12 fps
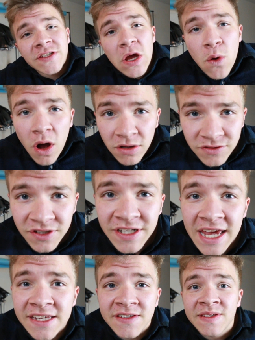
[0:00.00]
So on
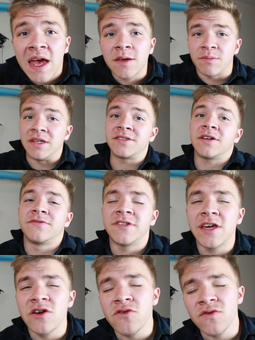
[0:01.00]
today's segment of
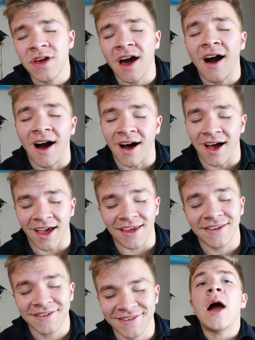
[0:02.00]
you
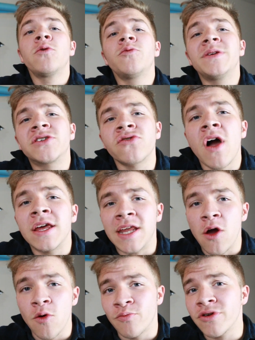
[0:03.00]
guys, I will be trying
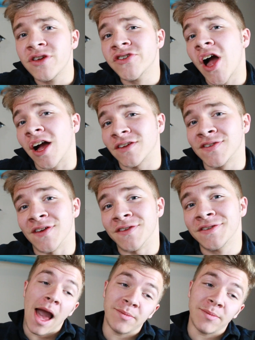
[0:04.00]
out a British accent.